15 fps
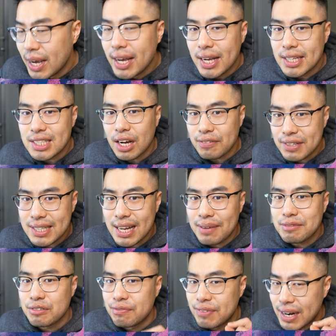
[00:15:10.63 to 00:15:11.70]
is
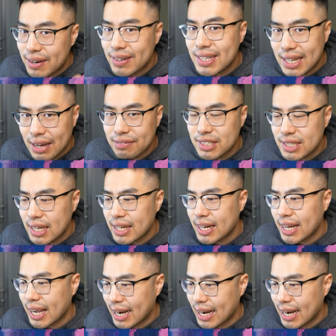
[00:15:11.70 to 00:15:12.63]
oftentimes very devastating,